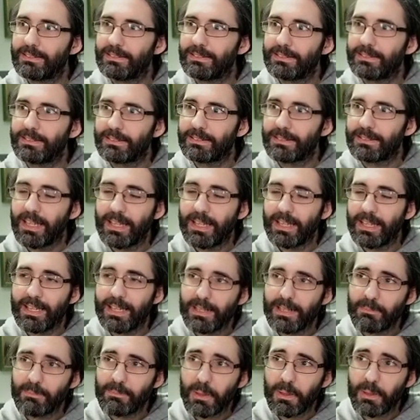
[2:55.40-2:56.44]
yeah, getting
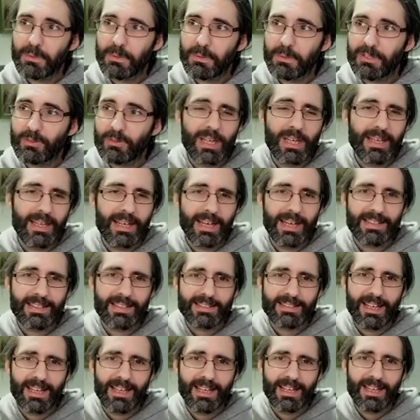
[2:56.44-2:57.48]
purpose is really nice
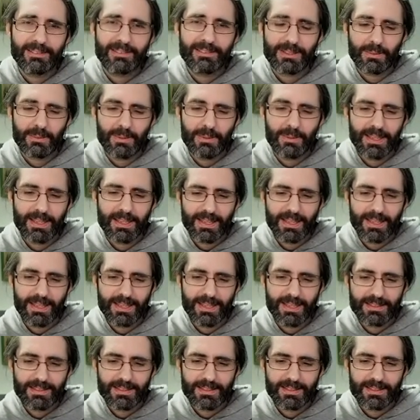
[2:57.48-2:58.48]
now. It's really nice.